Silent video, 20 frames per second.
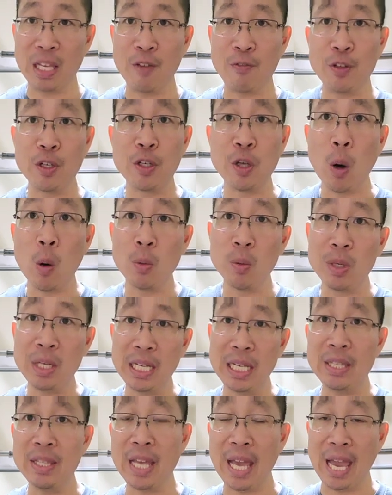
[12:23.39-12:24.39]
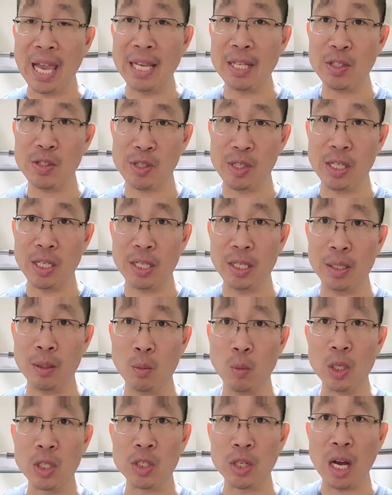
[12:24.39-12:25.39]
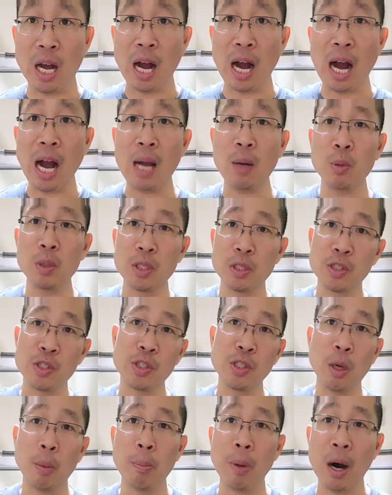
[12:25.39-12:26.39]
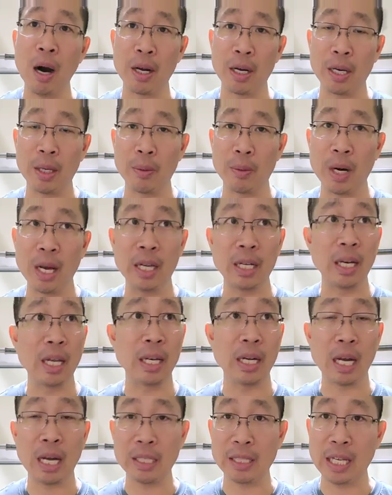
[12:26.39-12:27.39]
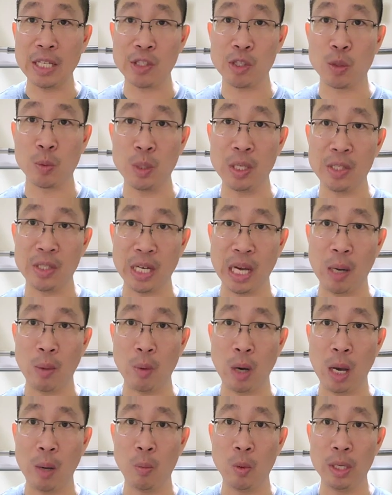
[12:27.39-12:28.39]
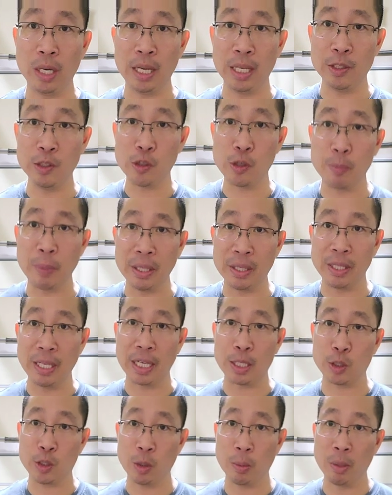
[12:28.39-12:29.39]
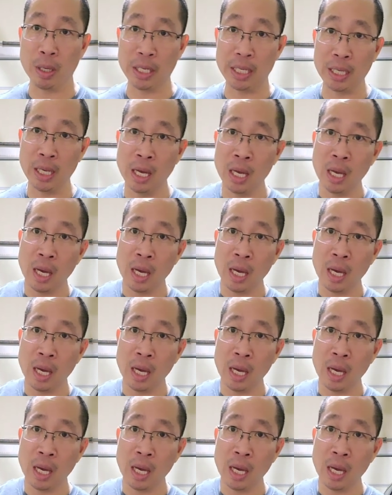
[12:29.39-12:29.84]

you don't need the AC, which I would have still bought it, right? And that's the reason I went ahead and spent the extra money.